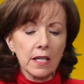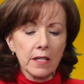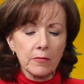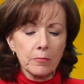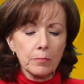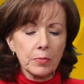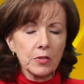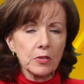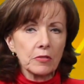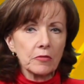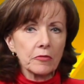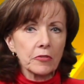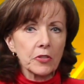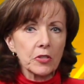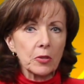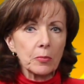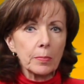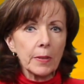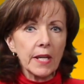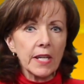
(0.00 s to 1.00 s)
of boot for
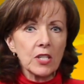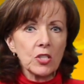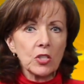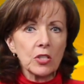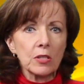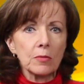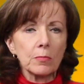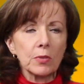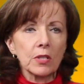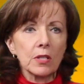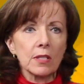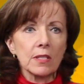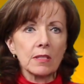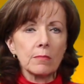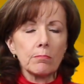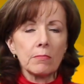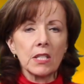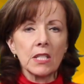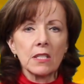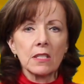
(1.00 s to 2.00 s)
your patient
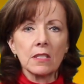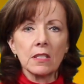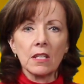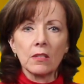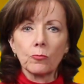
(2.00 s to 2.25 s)
because men